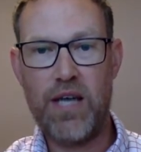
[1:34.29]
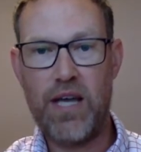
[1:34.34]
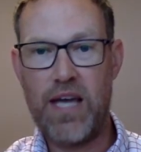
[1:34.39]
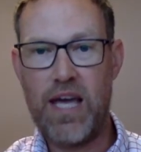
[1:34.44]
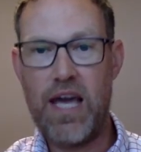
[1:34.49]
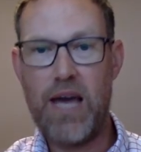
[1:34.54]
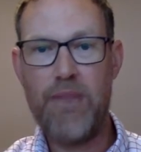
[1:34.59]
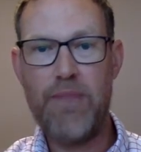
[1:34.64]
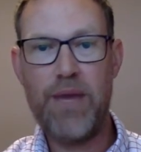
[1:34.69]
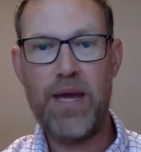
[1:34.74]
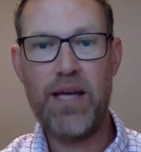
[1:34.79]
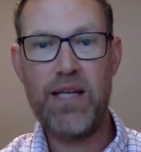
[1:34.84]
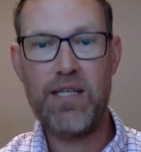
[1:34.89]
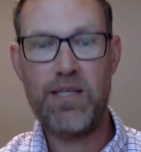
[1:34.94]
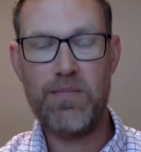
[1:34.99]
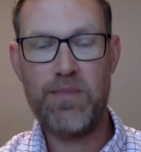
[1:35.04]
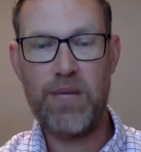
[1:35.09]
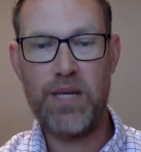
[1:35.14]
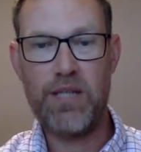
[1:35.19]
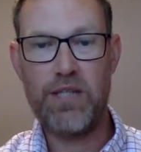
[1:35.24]
a campaign
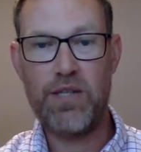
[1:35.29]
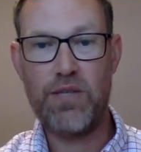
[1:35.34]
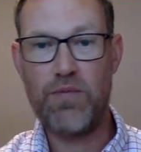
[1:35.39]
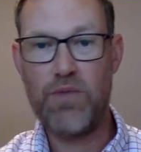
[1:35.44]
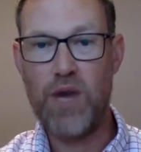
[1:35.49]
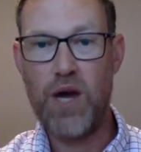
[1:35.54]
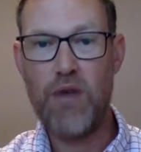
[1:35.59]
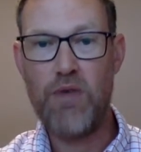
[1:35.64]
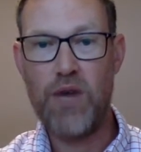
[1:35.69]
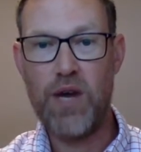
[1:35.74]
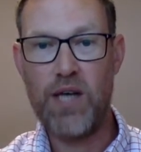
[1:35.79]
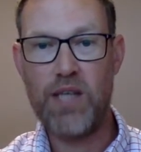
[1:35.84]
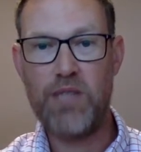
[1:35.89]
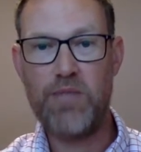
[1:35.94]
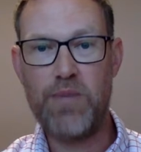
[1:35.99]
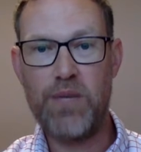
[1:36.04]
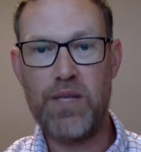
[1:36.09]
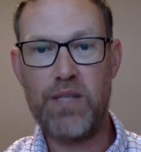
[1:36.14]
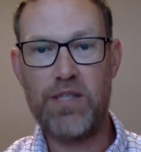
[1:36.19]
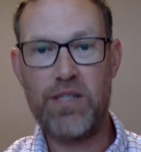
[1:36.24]
speech, a rah-rah
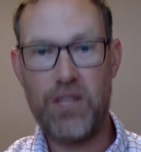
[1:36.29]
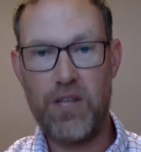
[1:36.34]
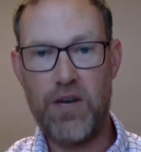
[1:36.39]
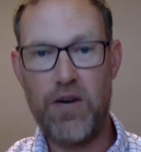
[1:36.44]
speech,